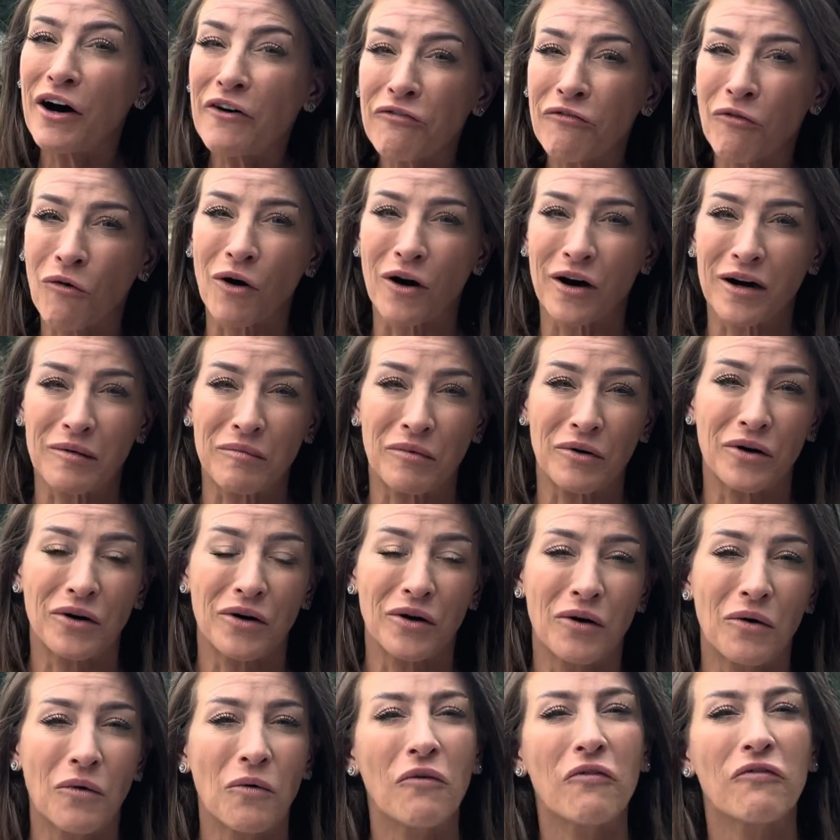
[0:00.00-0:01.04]

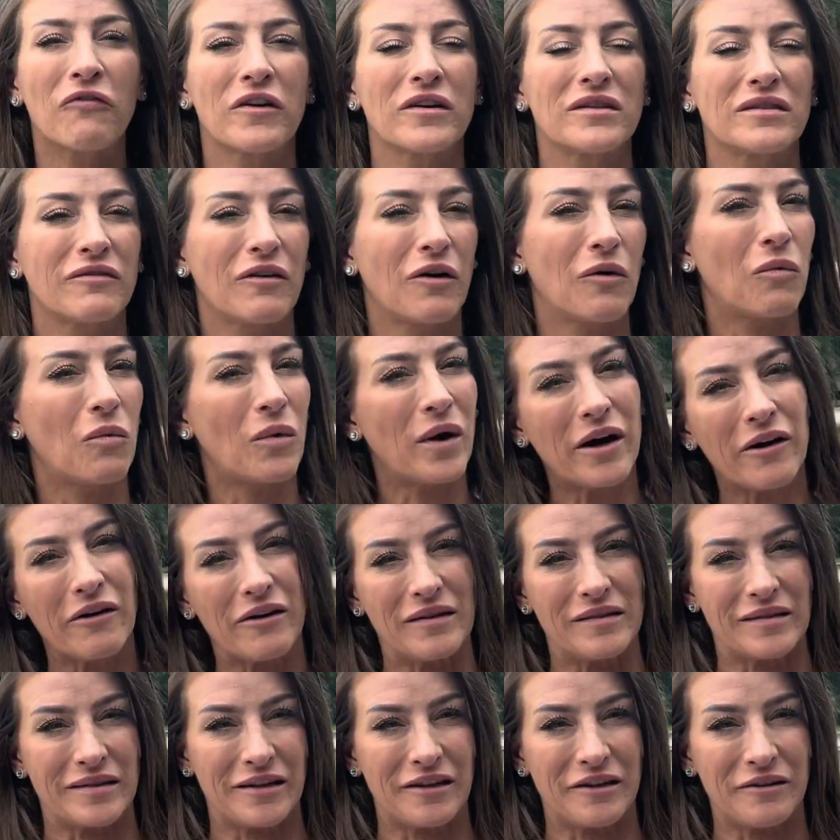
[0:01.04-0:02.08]
affordable. First of all, where
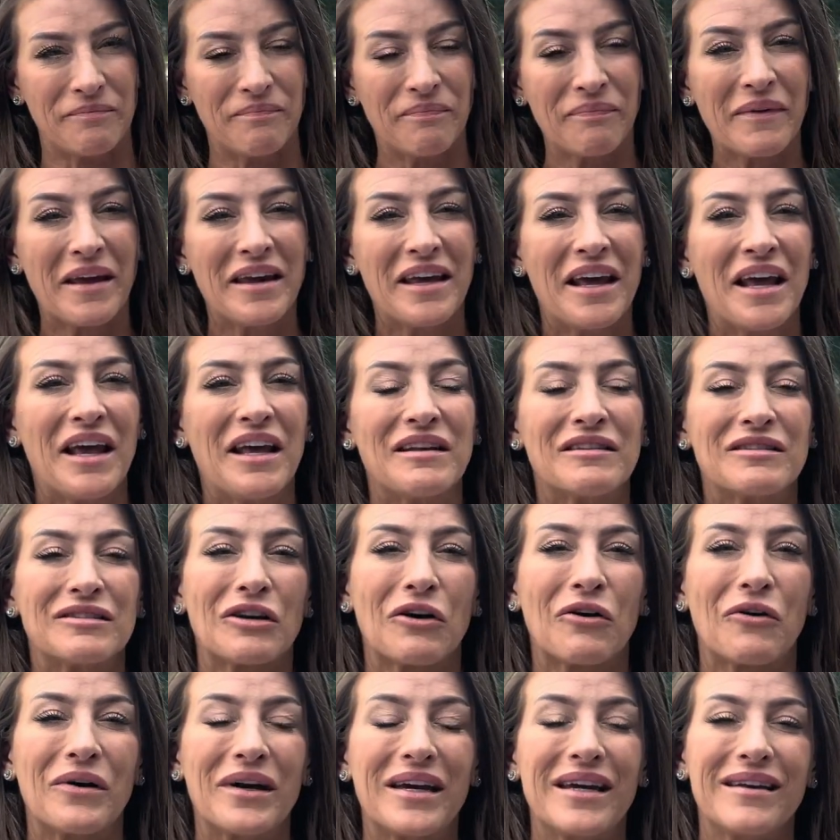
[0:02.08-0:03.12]
is it?
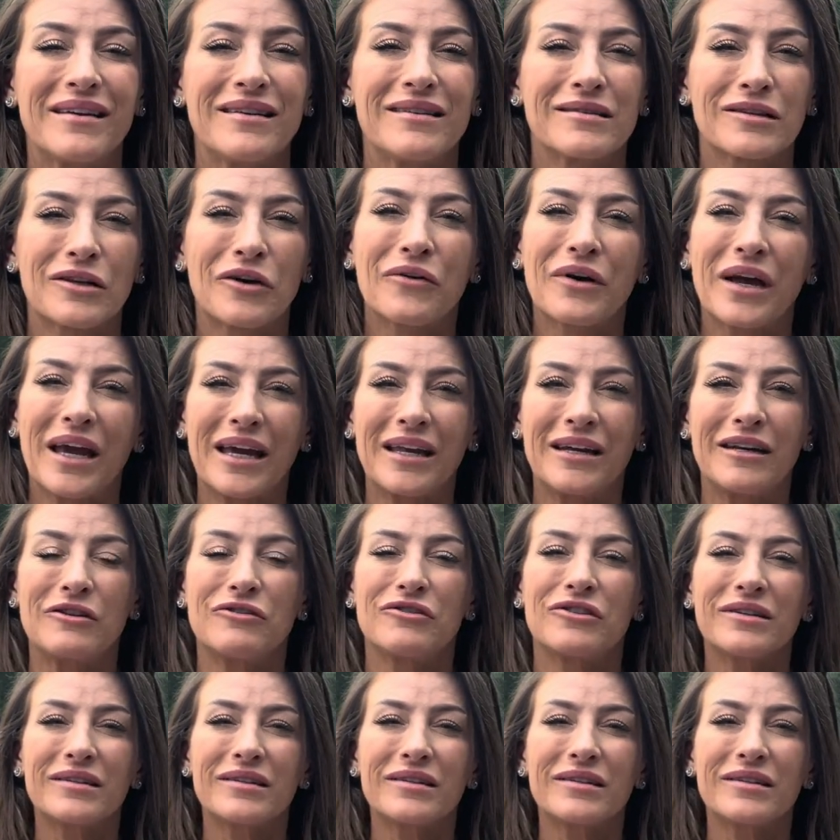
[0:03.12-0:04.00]
So it is located